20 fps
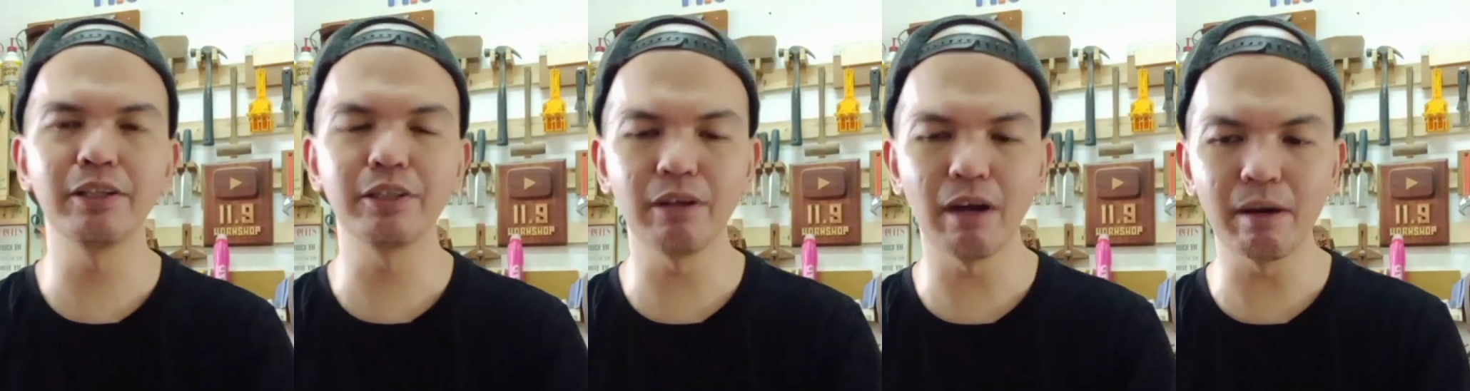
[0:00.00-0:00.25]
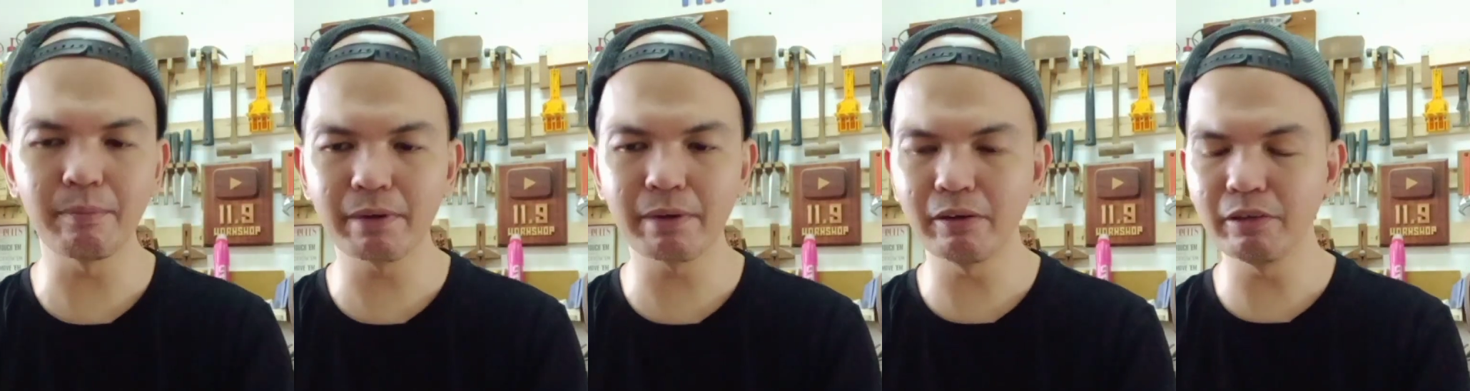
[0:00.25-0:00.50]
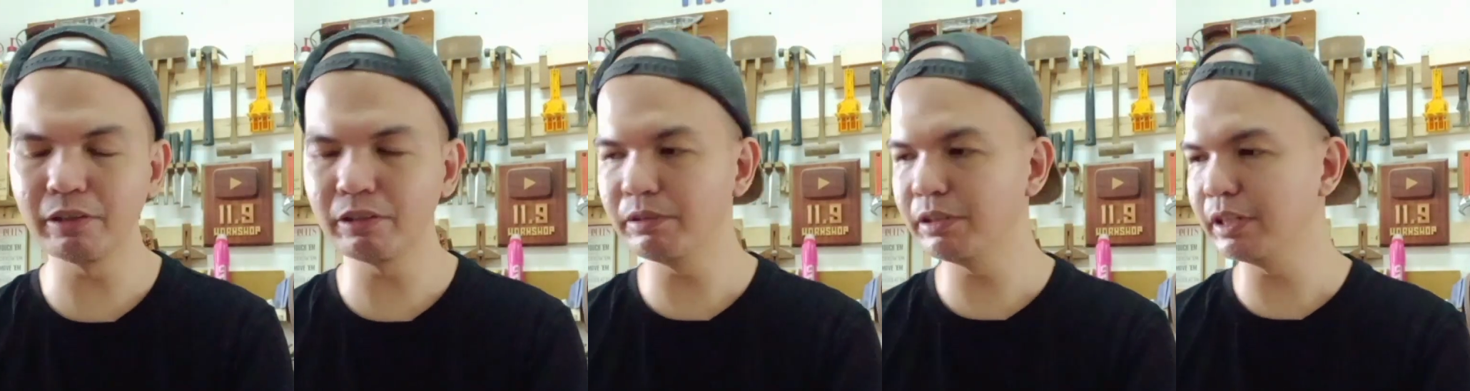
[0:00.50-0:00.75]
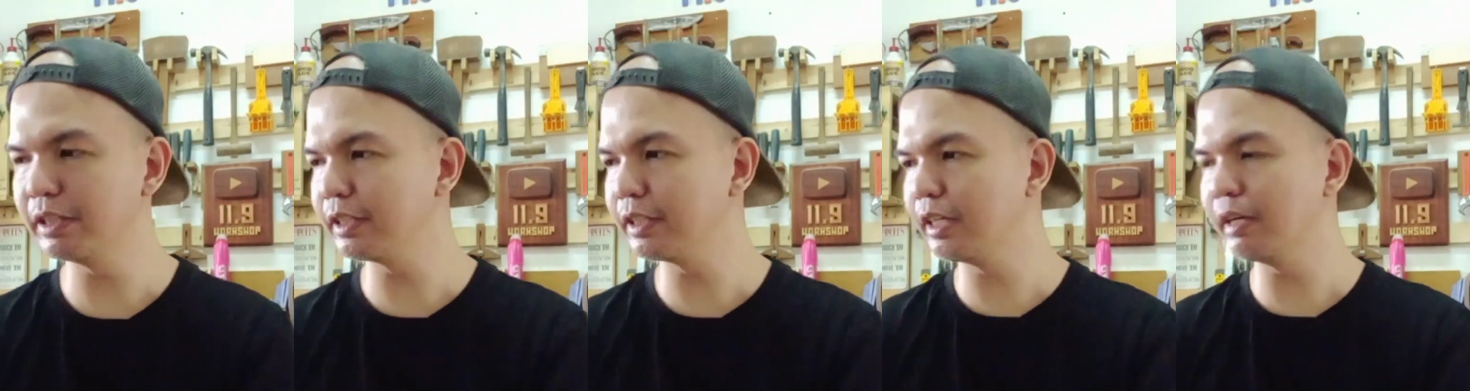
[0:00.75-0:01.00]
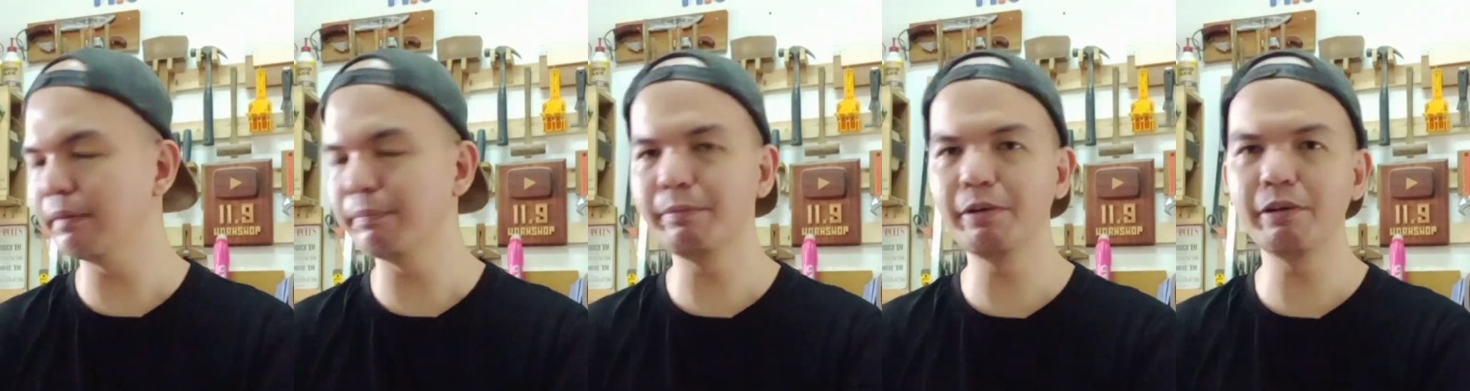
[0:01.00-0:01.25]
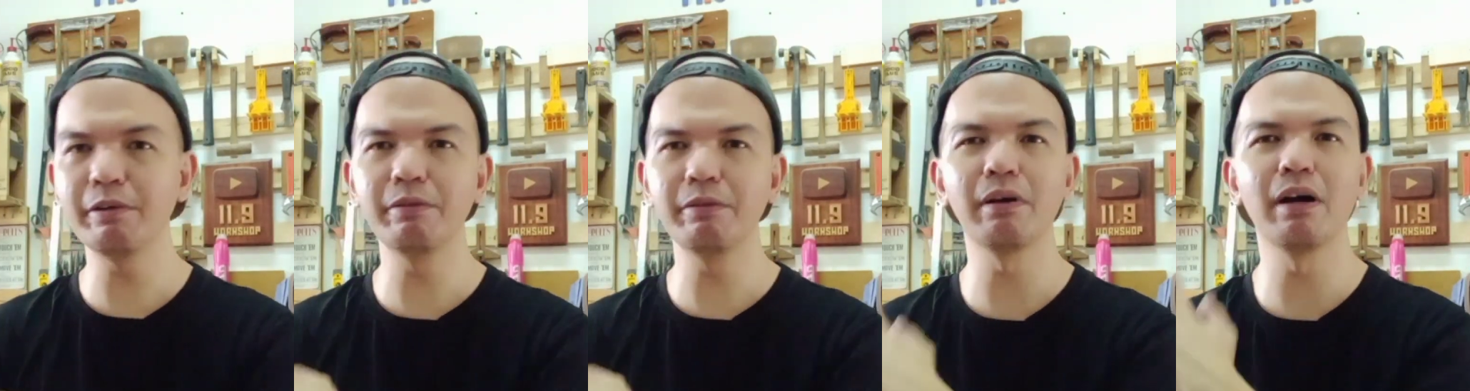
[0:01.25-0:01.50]
So I'm going to just give
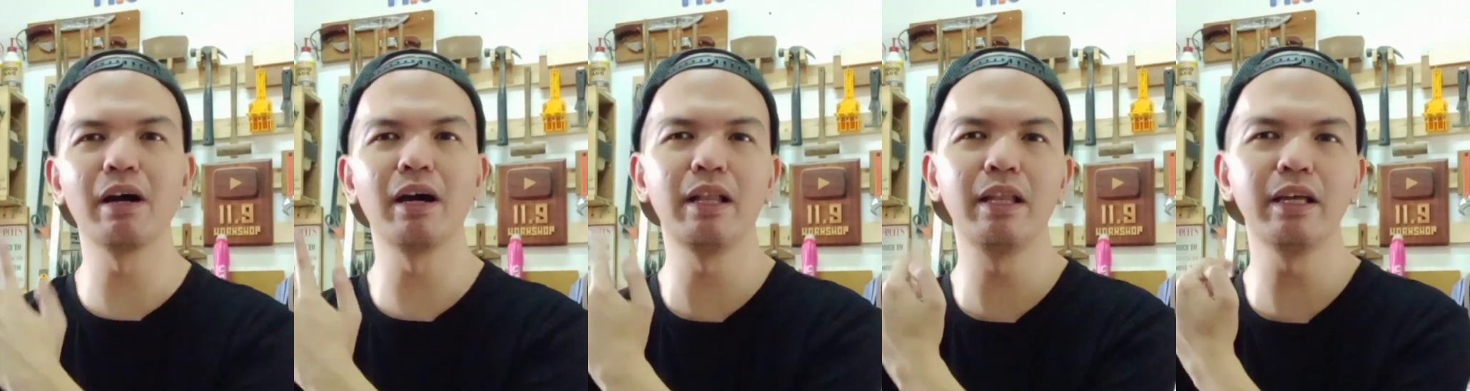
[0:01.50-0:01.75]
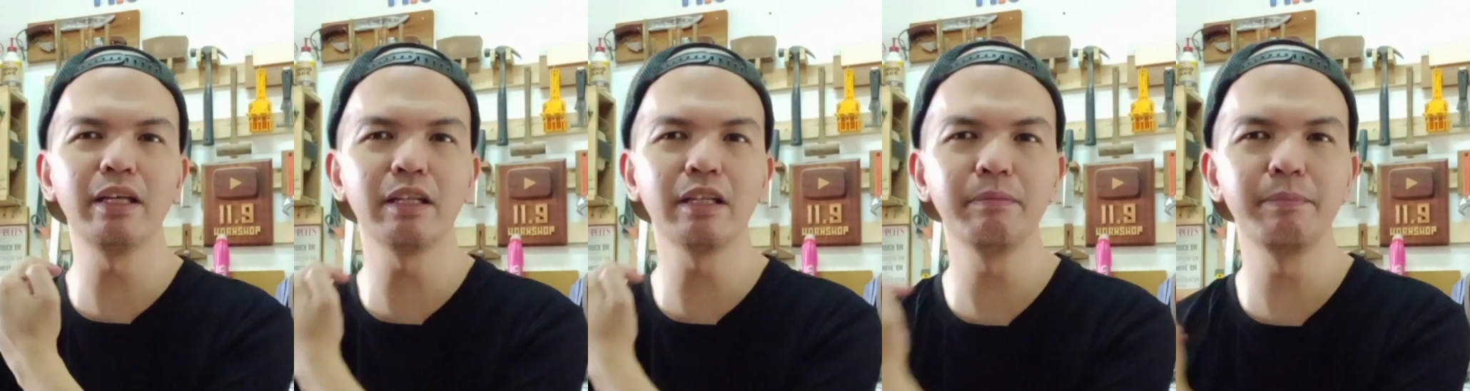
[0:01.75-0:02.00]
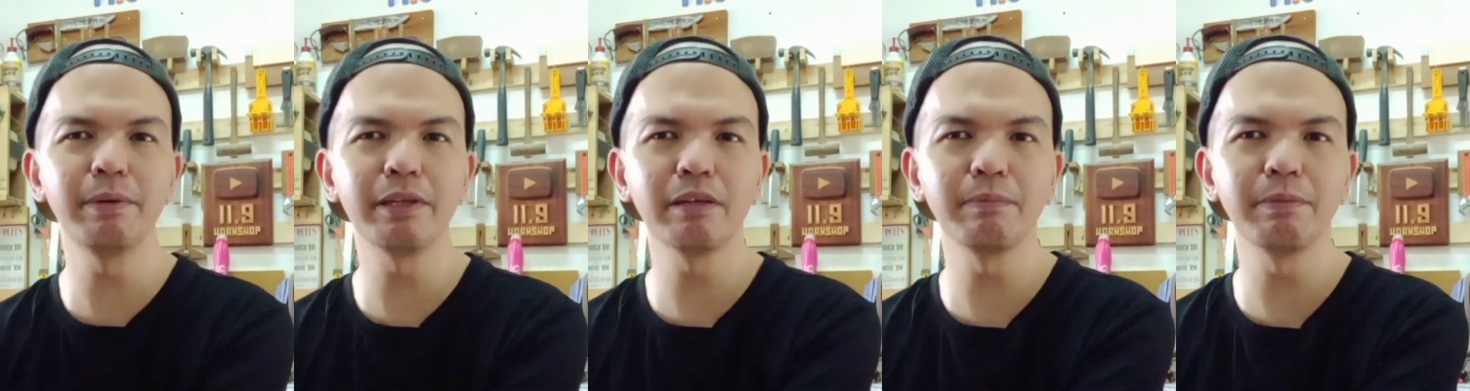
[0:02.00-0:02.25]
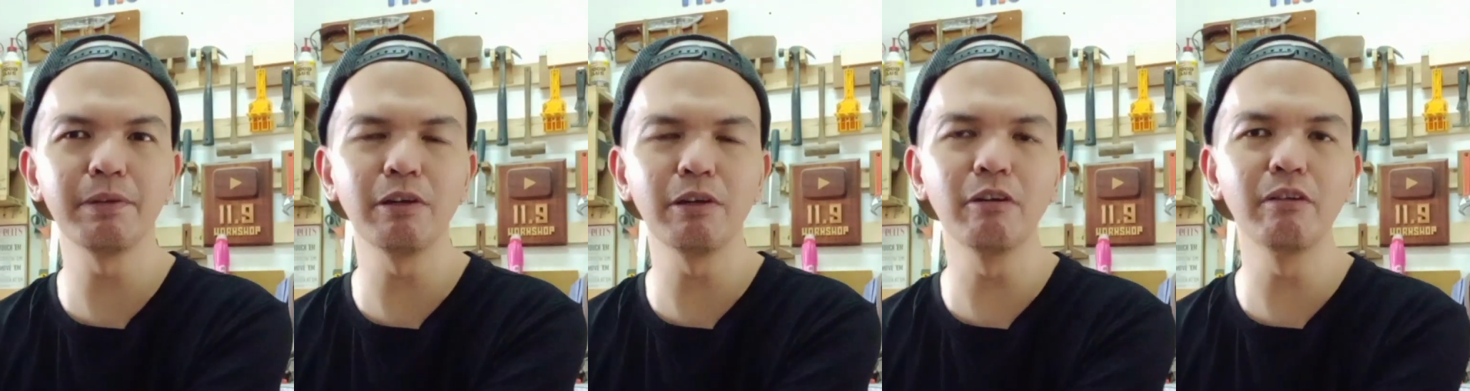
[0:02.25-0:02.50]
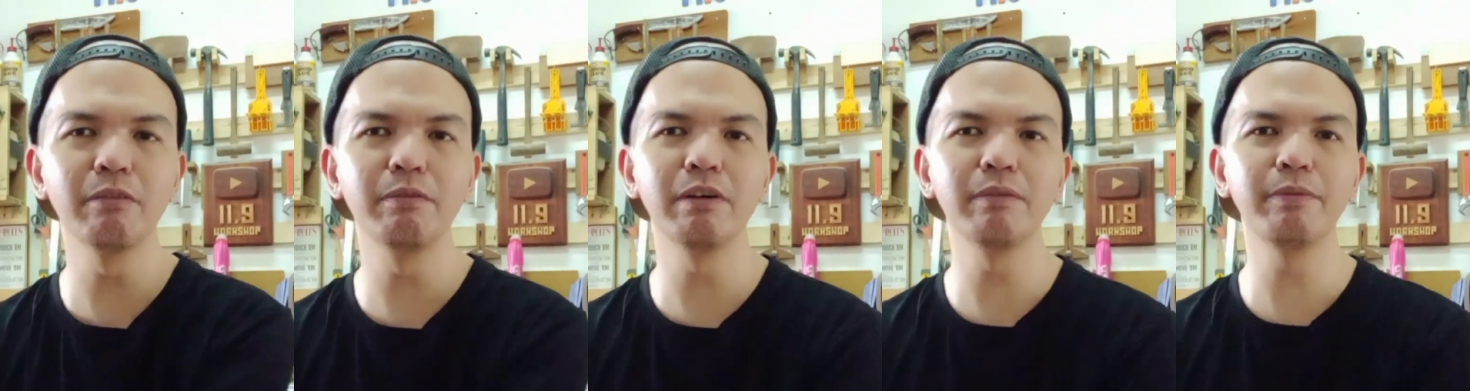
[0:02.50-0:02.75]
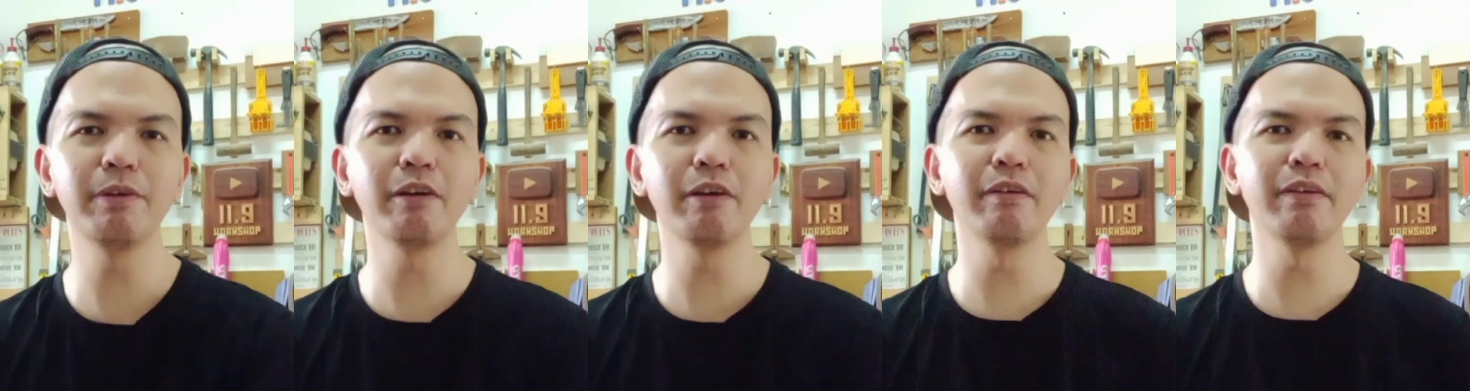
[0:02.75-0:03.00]
you a little bit of an
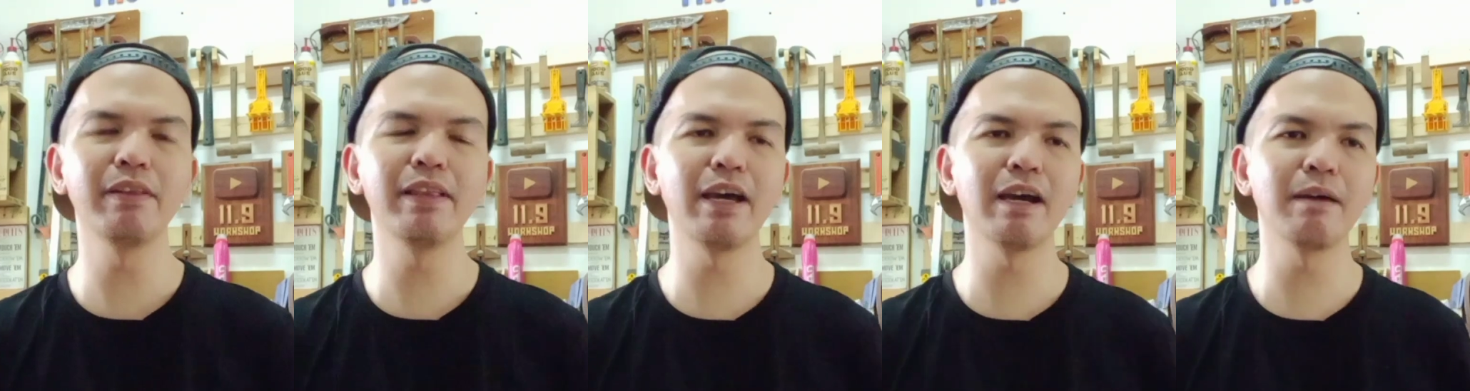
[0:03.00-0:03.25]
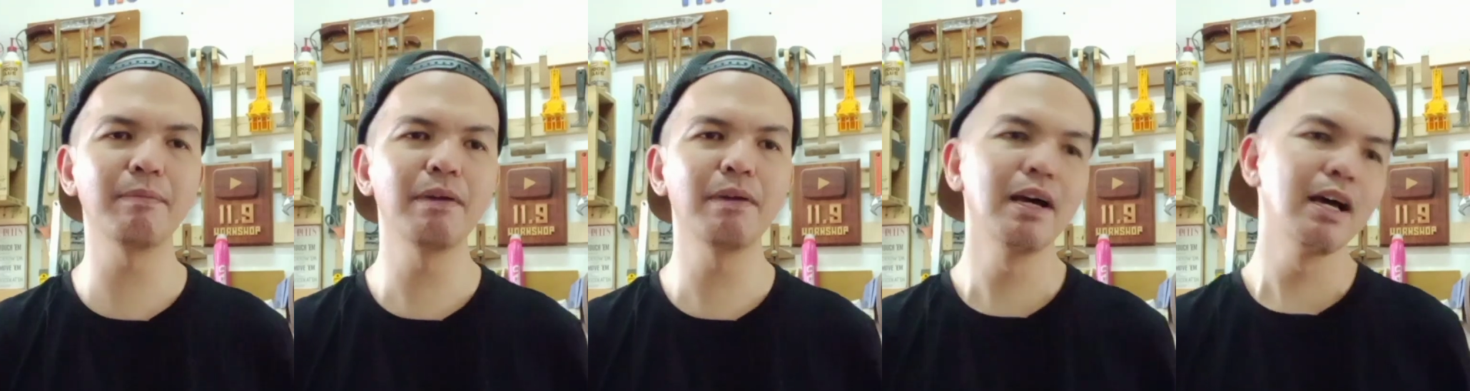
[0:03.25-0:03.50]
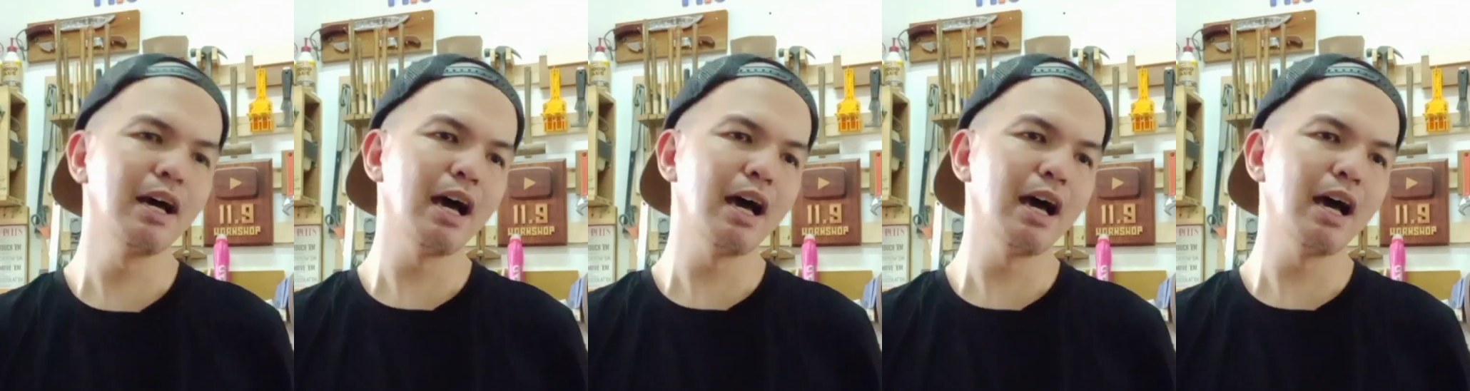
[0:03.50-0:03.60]
overview of them.